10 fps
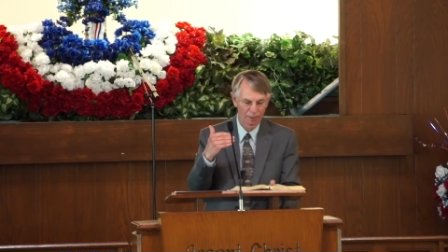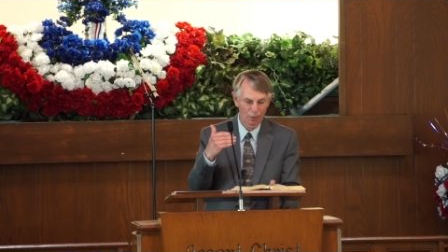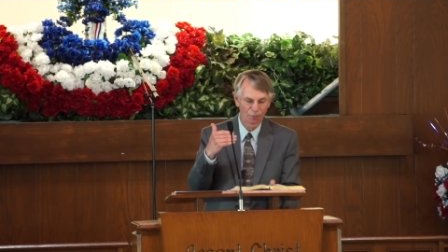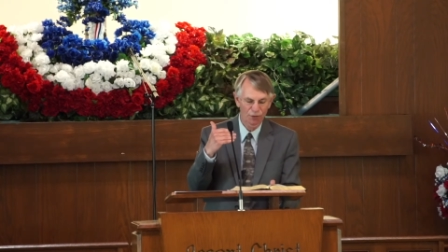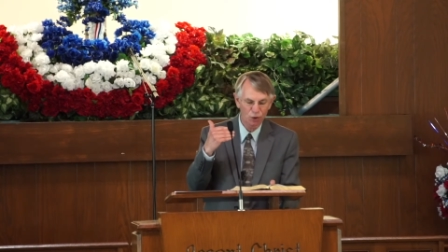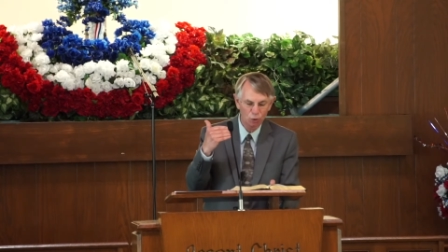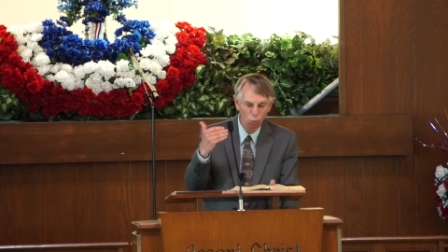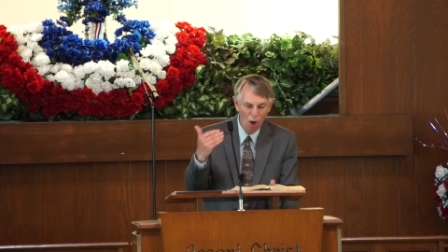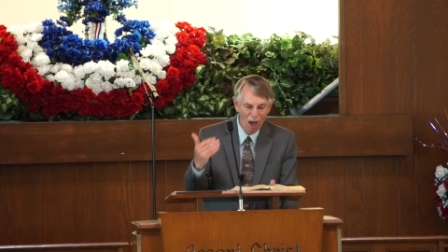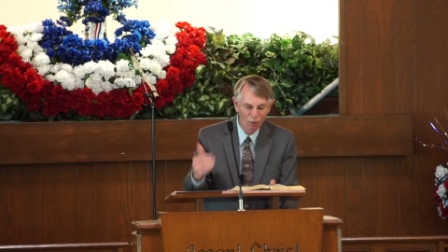They're
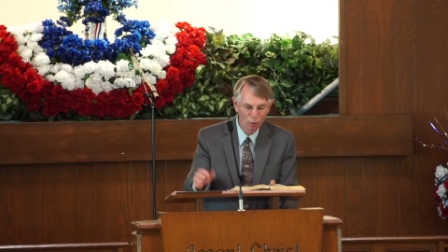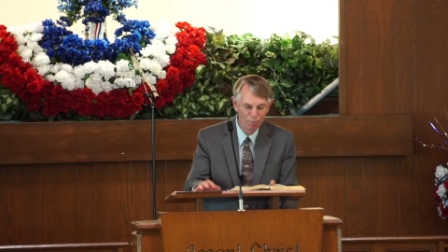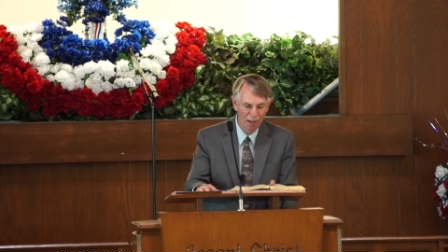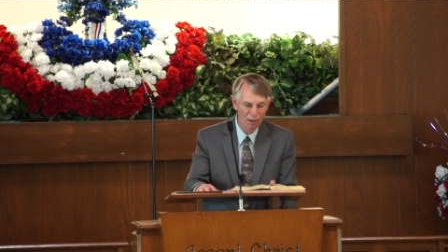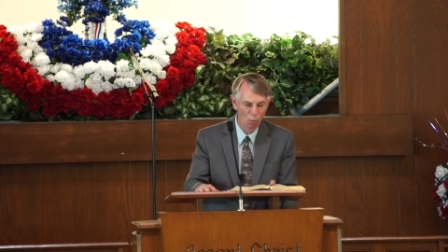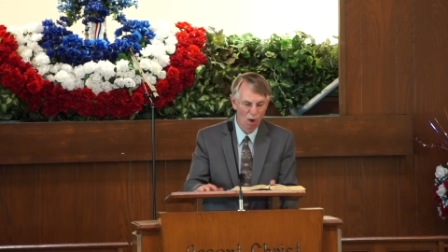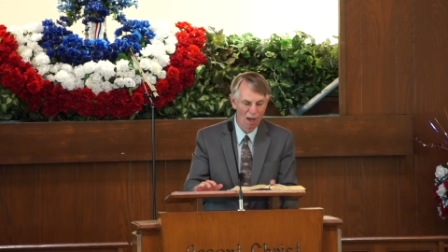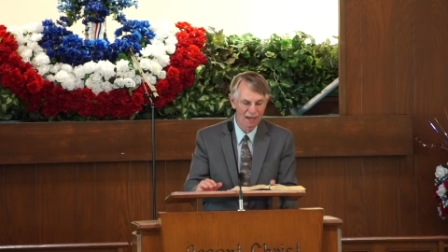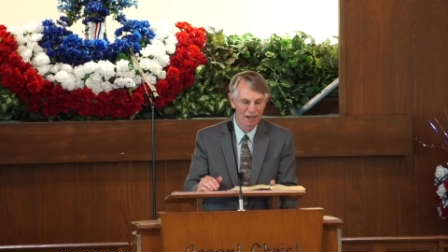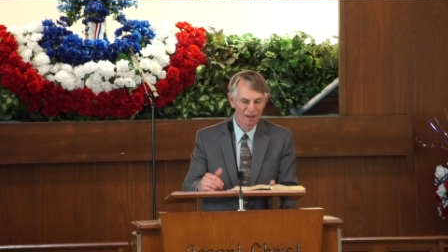swallowed by
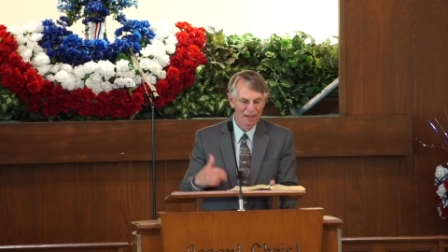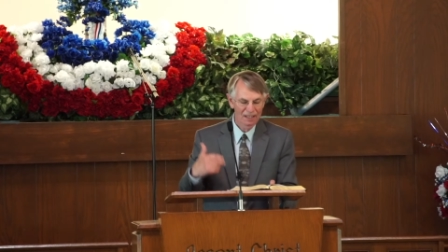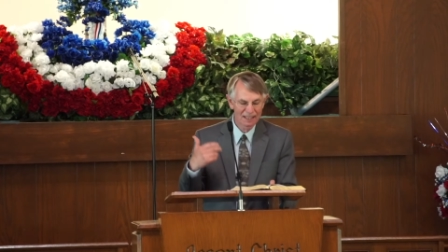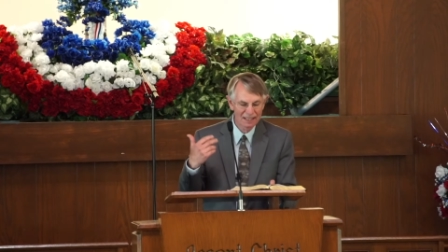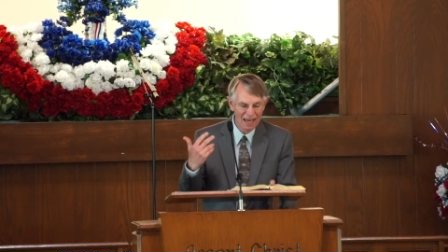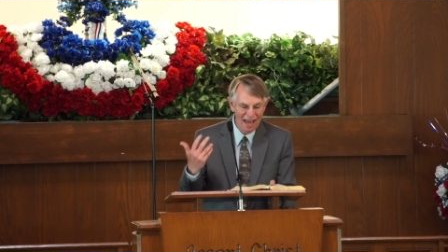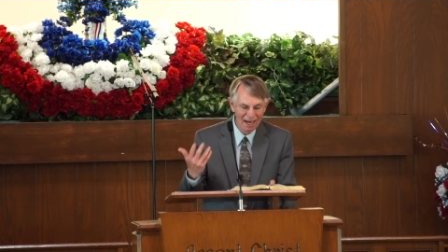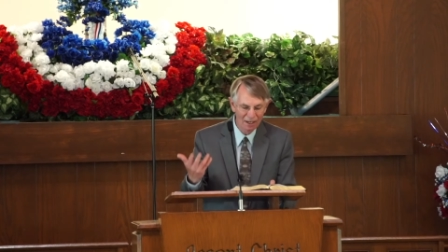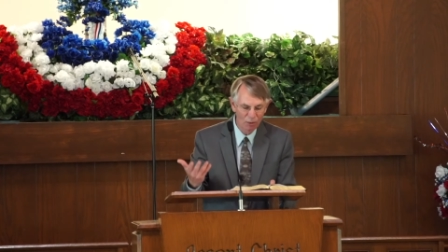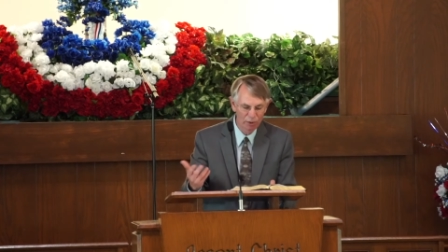wine. They
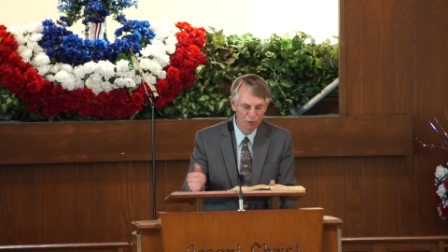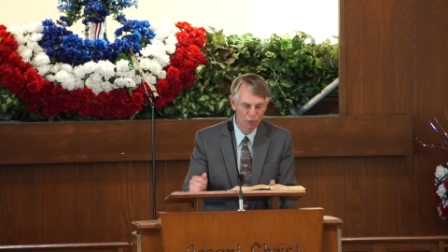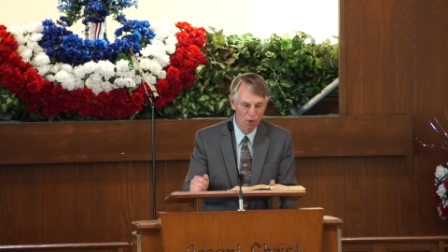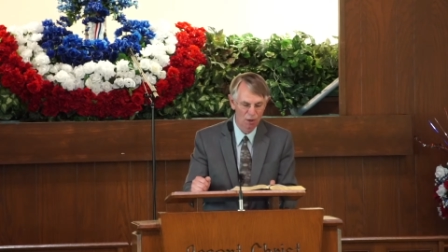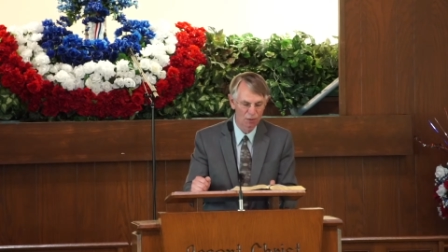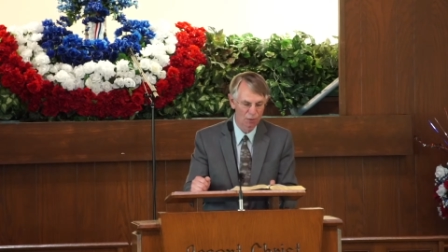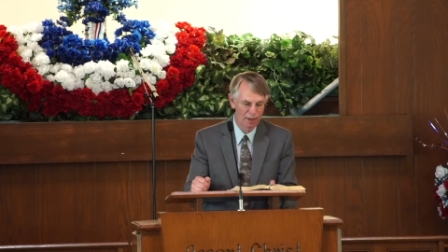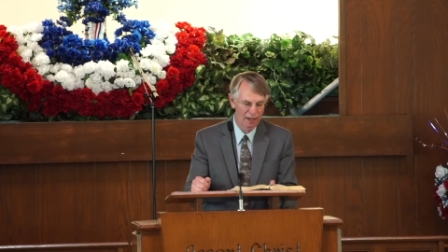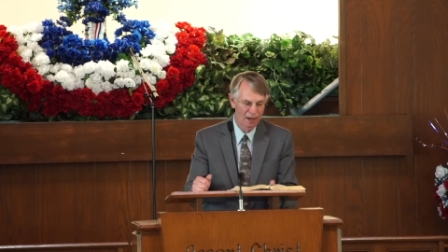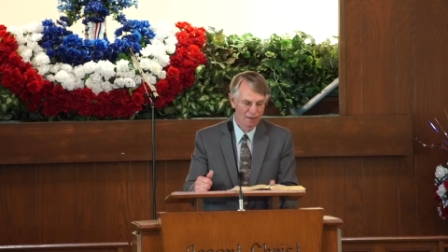stagger with strong
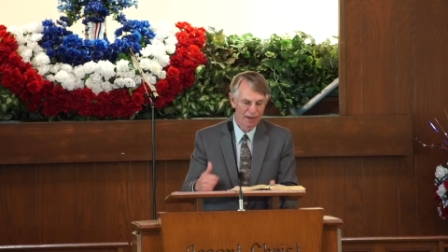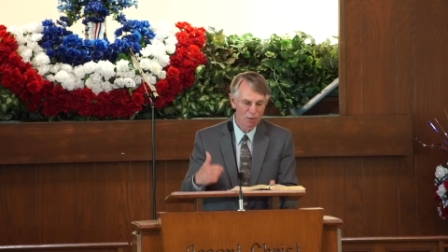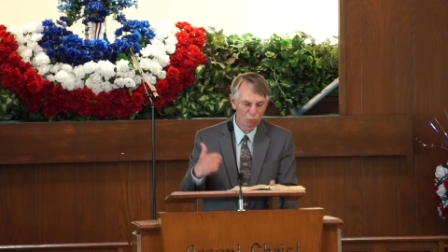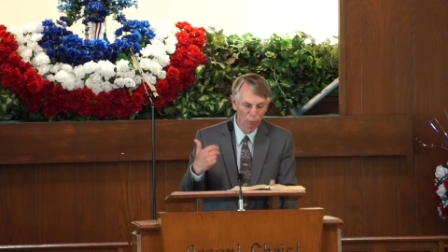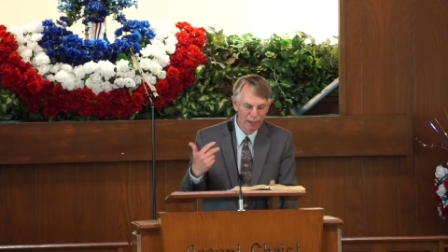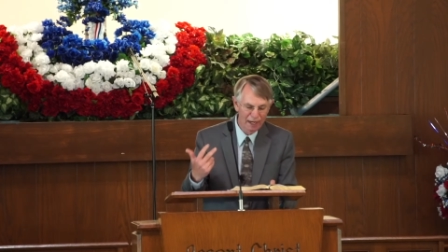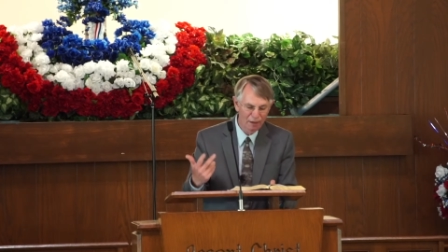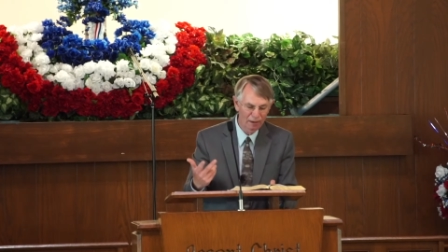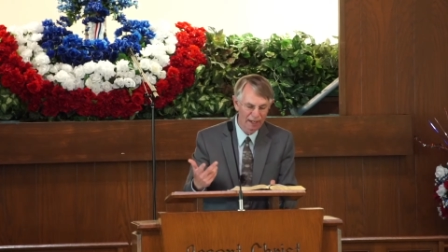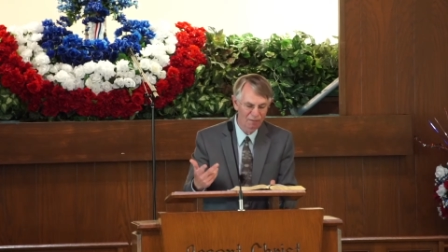drink. They
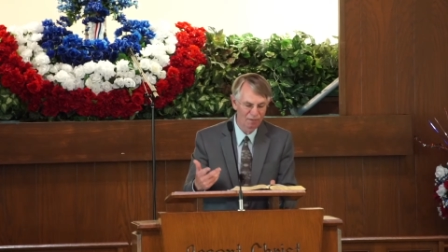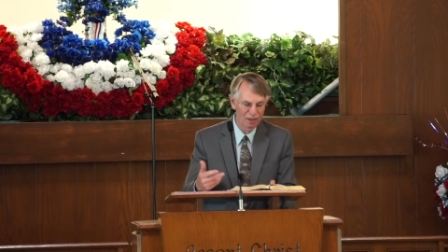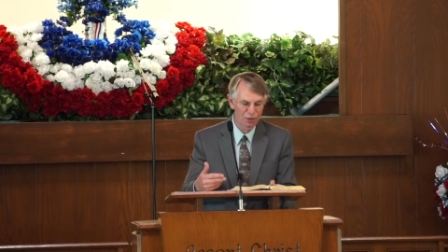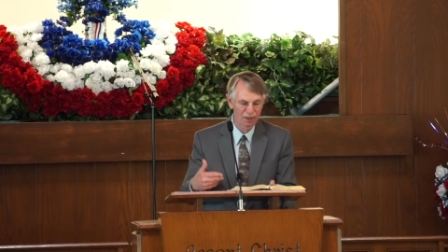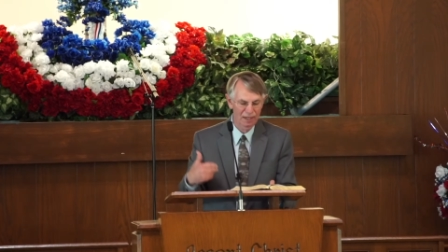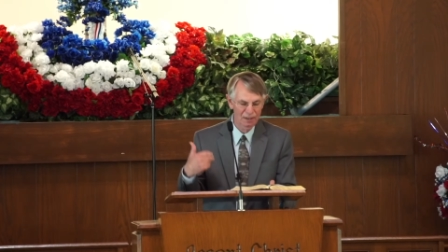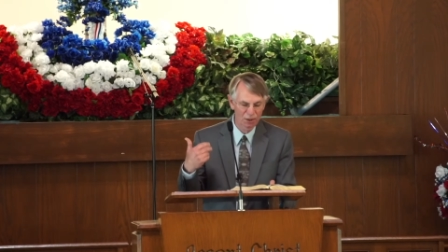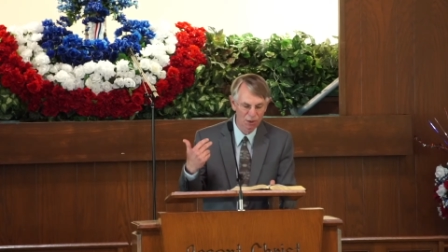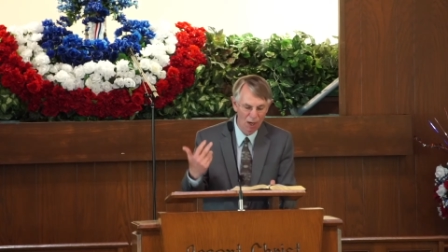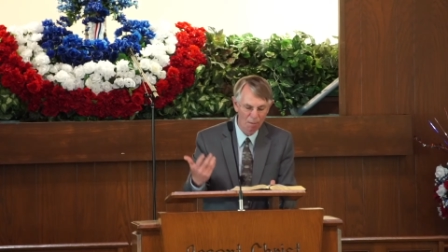reel in vision. They
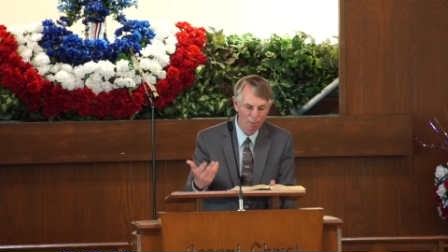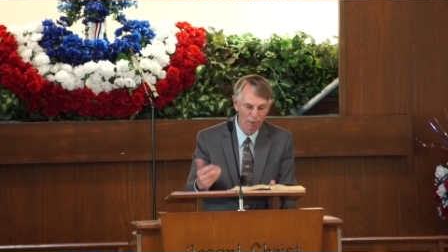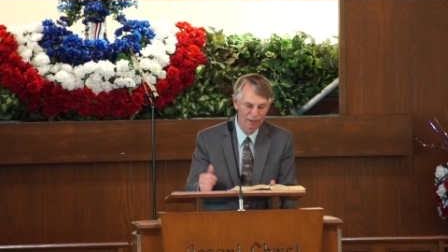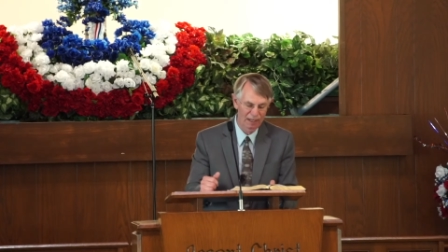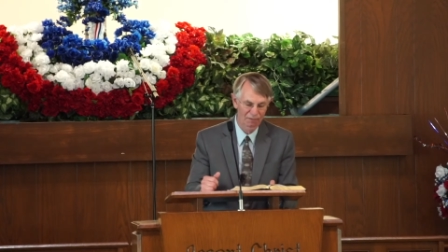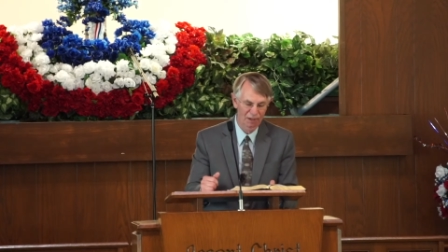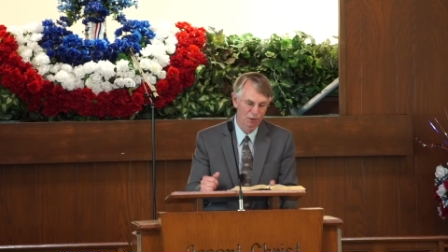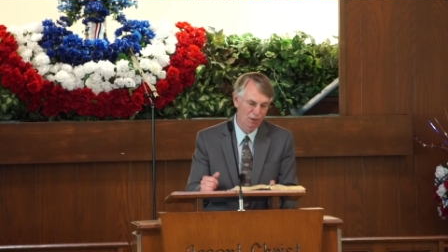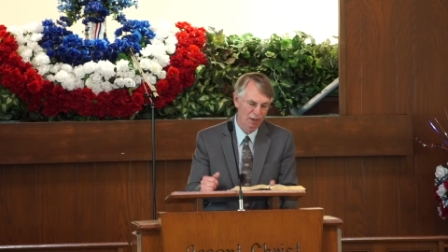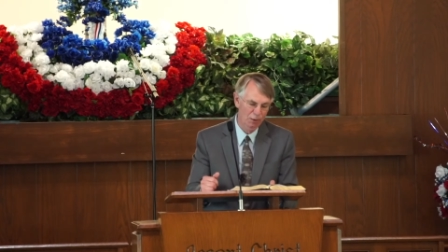stumble in
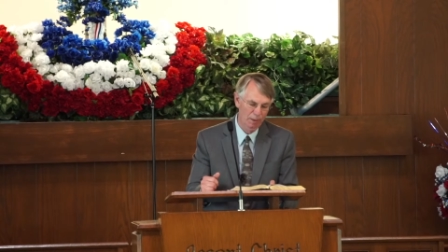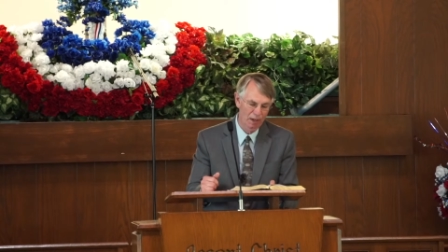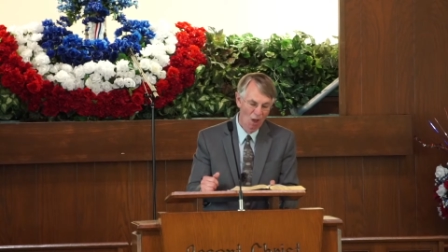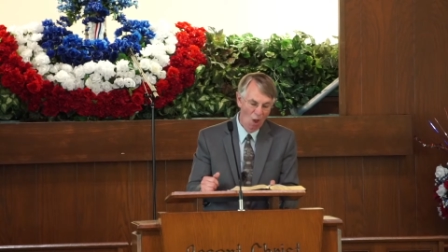giving judgment.